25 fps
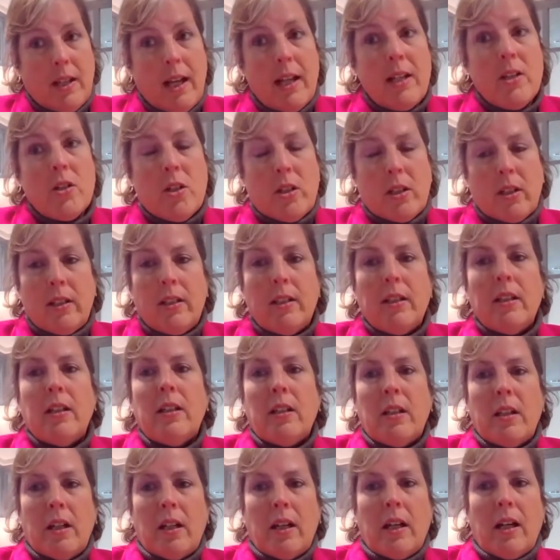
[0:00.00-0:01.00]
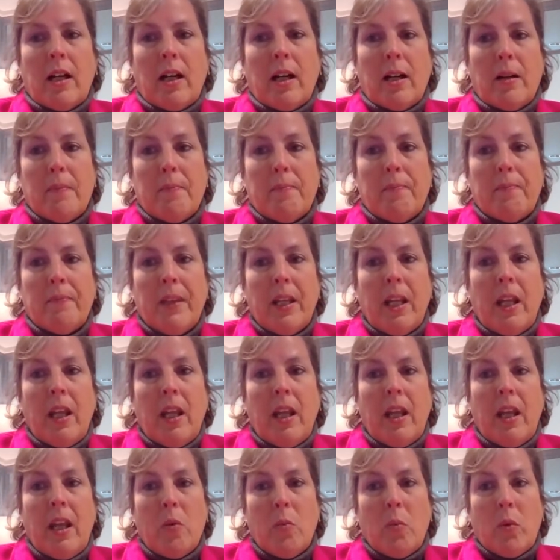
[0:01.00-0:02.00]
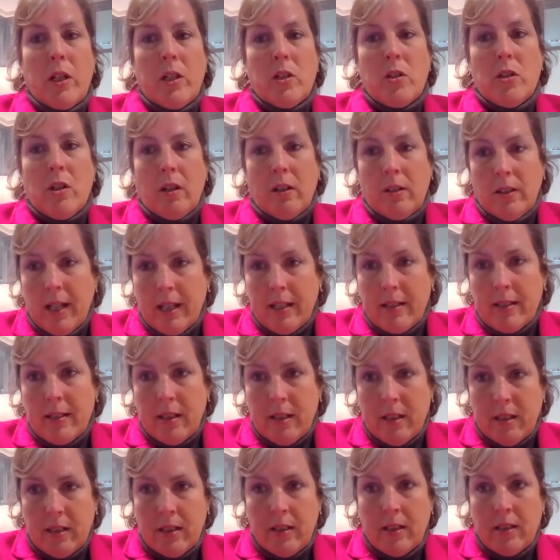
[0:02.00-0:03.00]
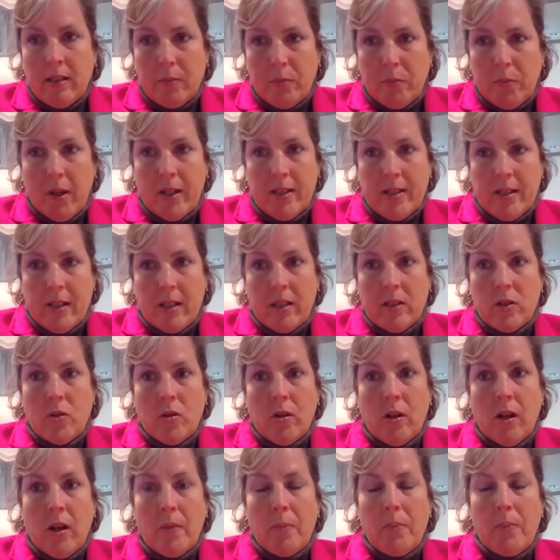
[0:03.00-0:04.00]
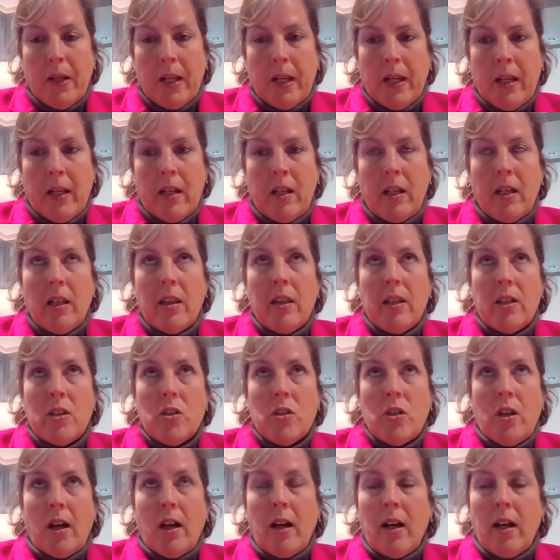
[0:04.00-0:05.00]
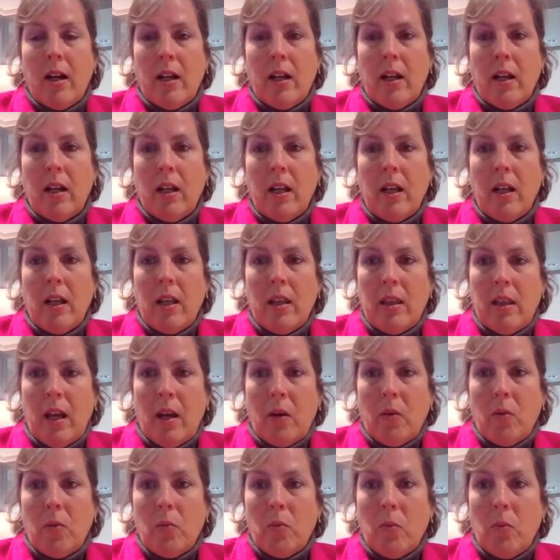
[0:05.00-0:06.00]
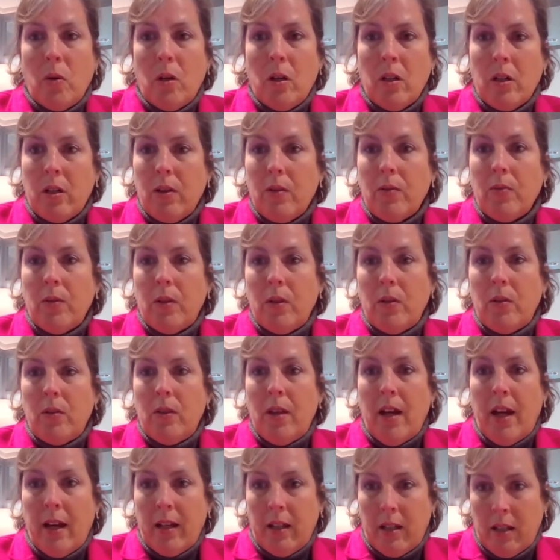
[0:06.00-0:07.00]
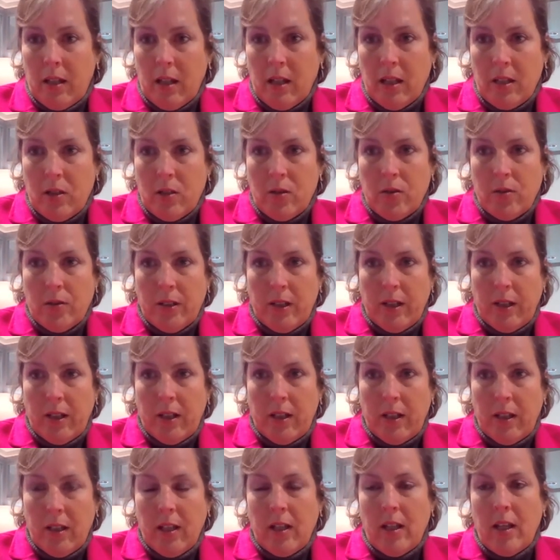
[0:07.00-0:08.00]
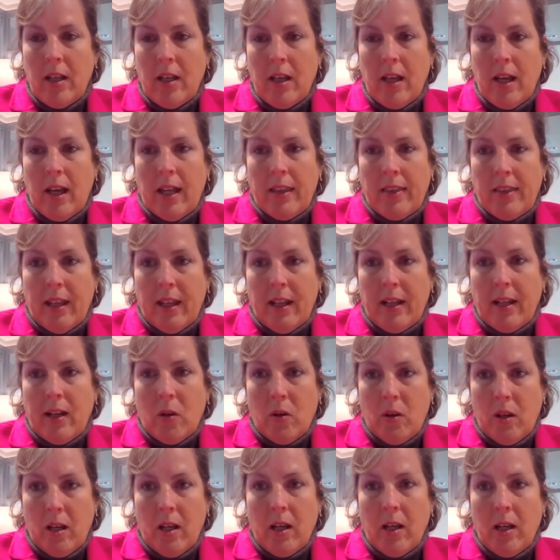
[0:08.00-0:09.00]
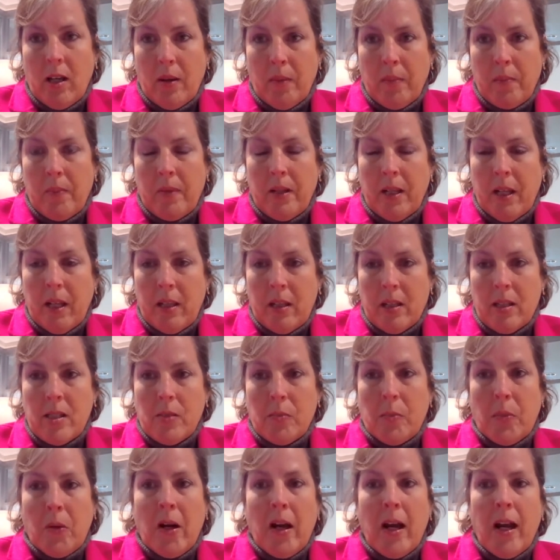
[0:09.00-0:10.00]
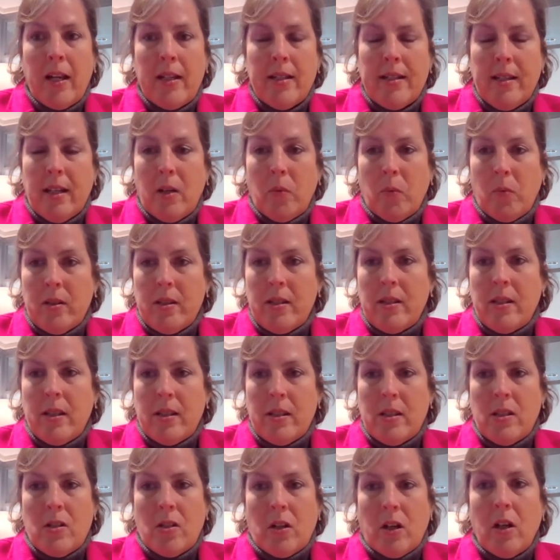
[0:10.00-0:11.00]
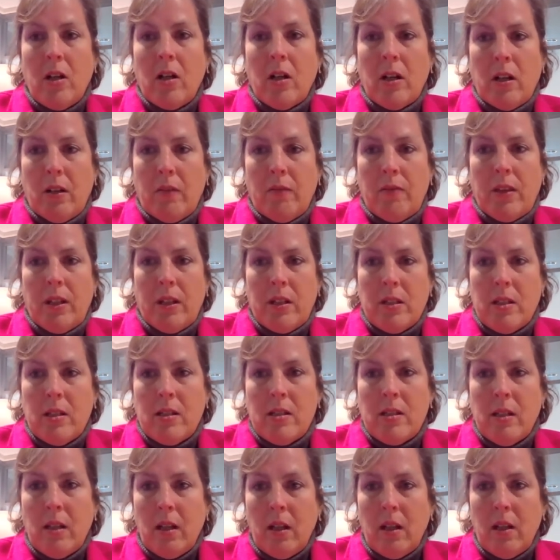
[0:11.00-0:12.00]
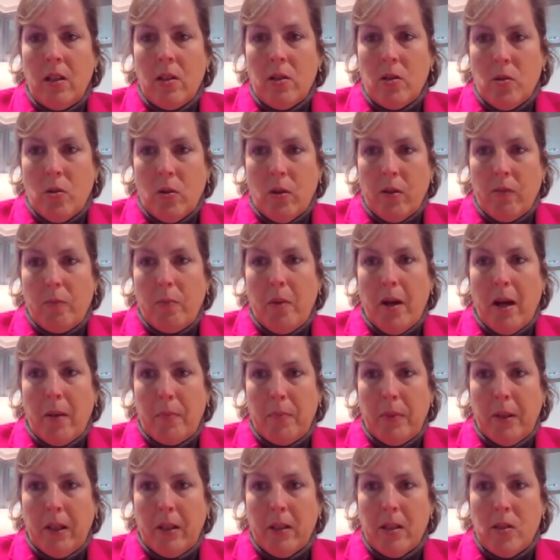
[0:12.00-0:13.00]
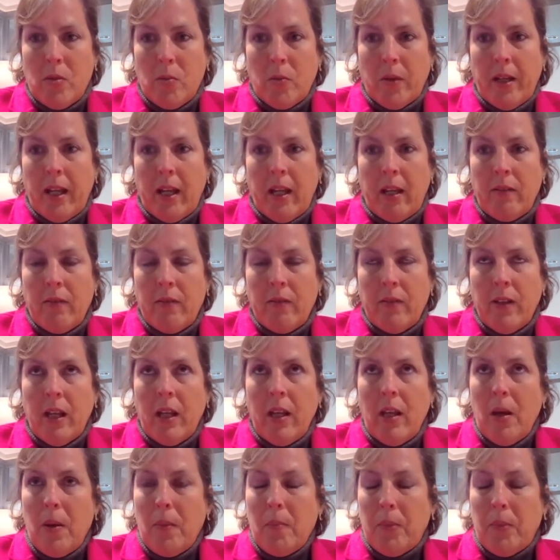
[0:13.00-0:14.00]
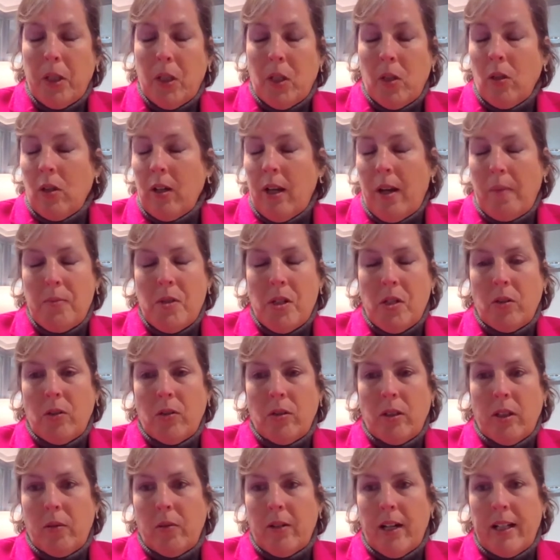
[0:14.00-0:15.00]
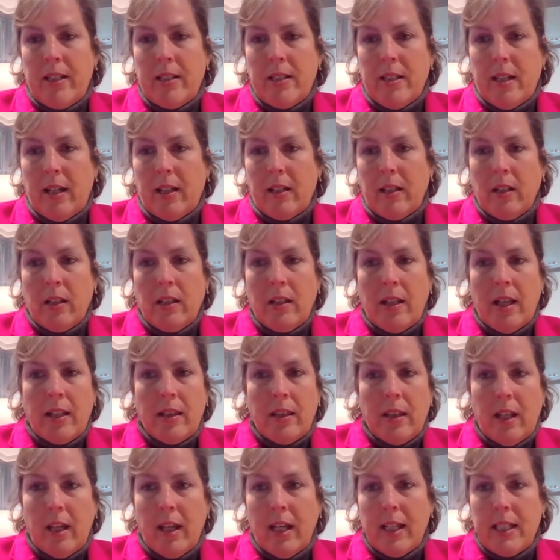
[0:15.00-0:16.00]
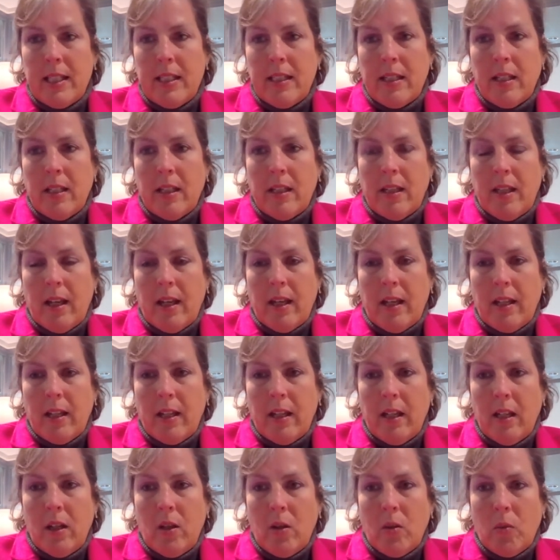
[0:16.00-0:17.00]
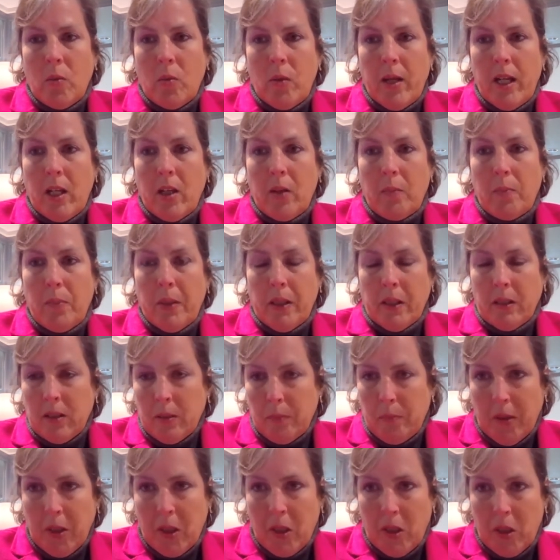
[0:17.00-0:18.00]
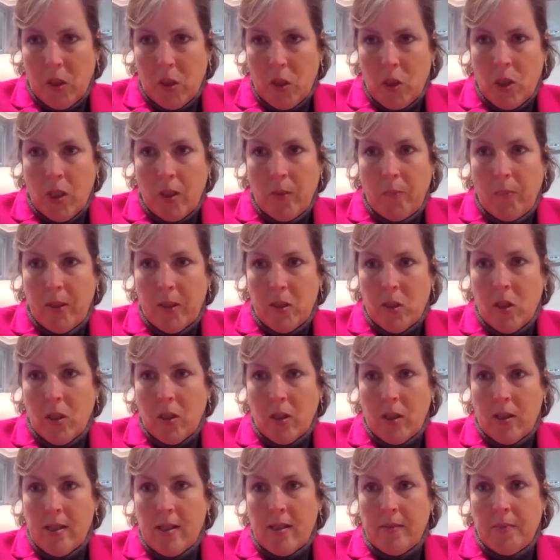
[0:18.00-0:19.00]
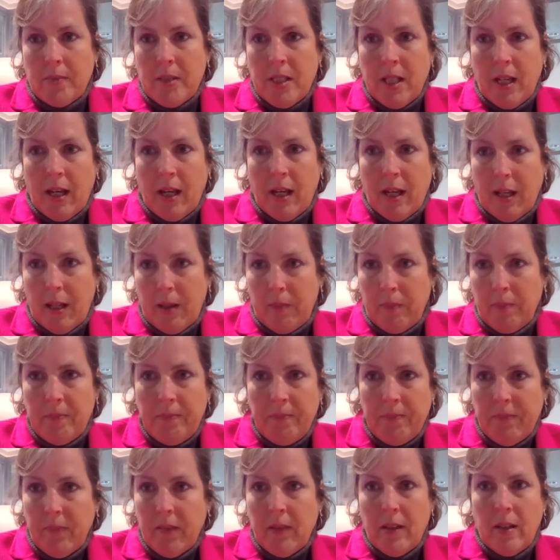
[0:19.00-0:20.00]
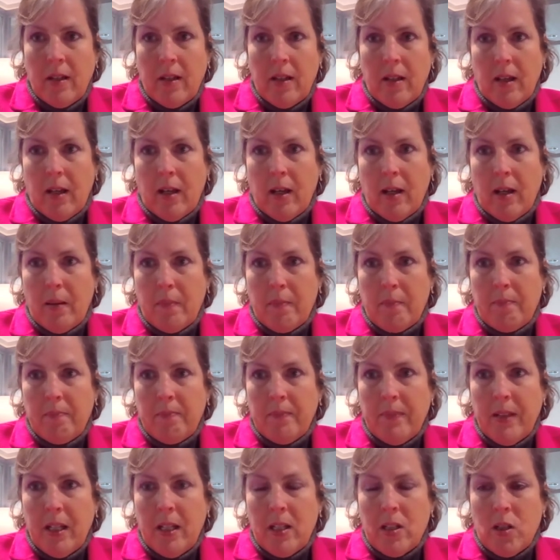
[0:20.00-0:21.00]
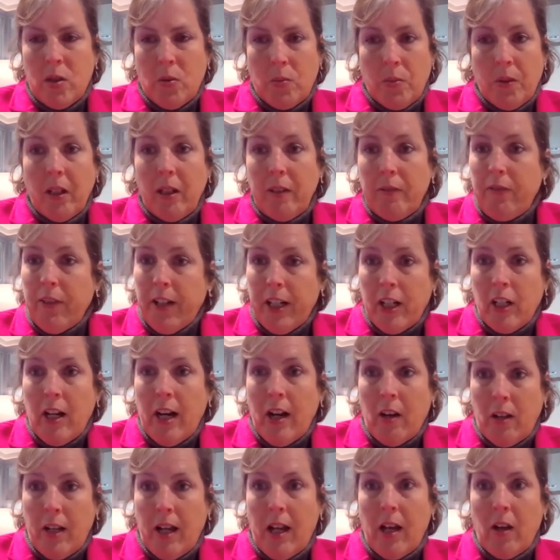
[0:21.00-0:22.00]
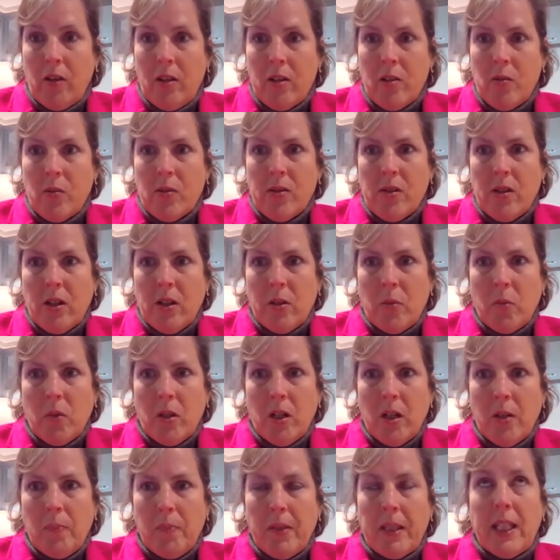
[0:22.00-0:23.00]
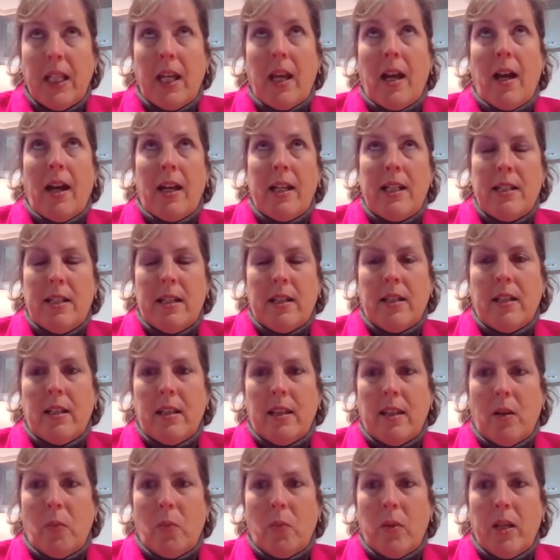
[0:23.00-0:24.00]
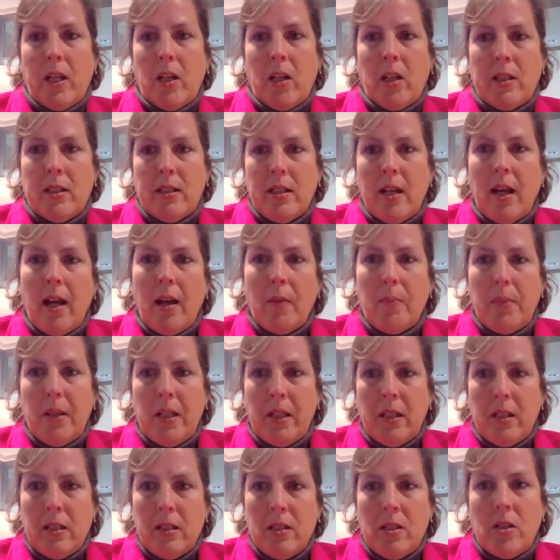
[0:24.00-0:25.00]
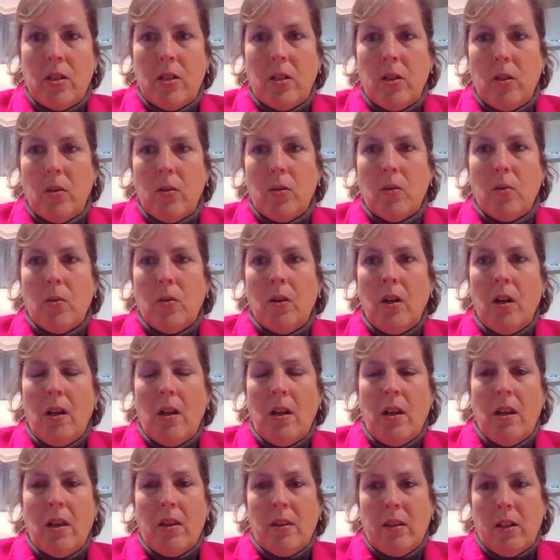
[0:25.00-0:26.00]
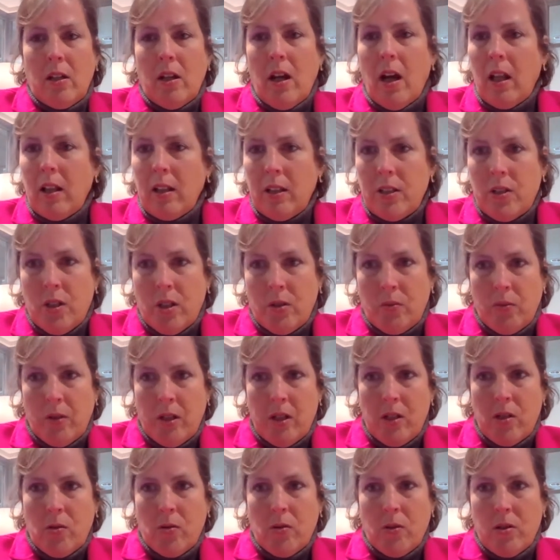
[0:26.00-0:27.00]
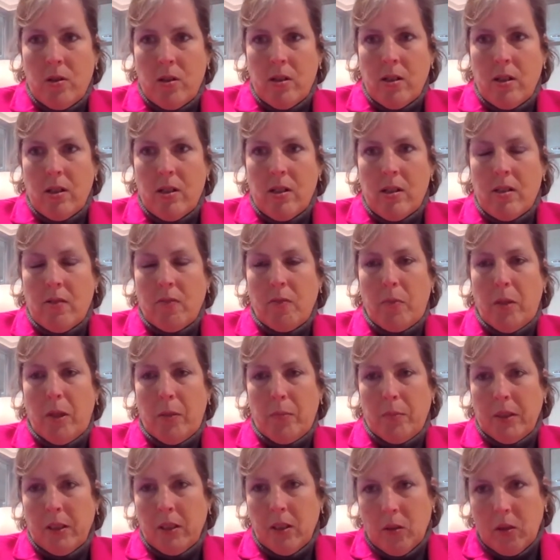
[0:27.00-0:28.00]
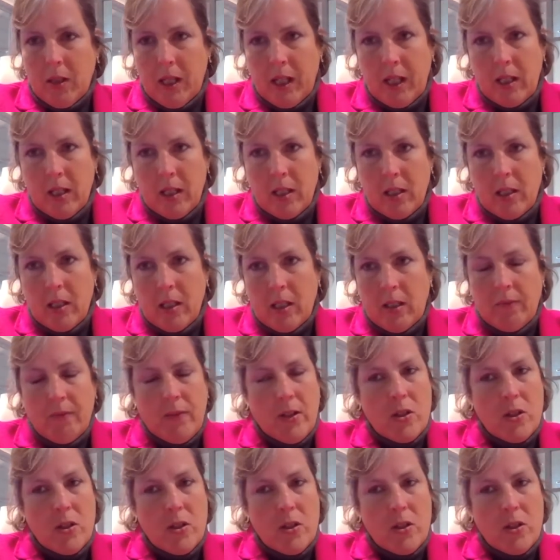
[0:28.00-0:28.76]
election, which elected President Trump, and the shock that worked through that country at that outcome and the surprise. And it was the start of this sort of populist wave. But you're absolutely right, Daniel, that the idea that we could build a partnership, it took some time to really figure out how this was going to work. But the idea that we could tap into the knowledge and resources of people located,